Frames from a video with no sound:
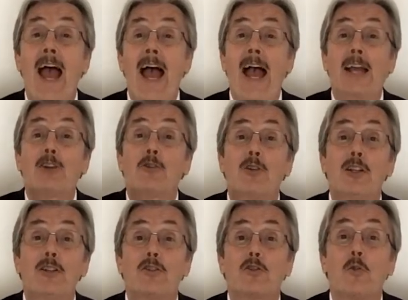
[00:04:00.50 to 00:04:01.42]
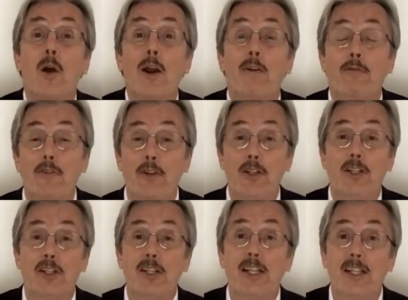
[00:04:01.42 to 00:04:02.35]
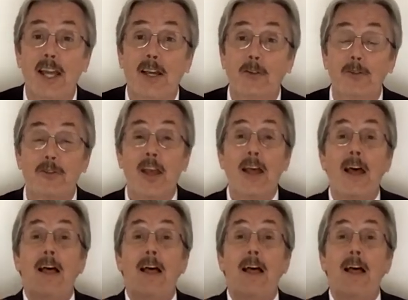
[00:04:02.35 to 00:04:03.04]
accurate square footage details.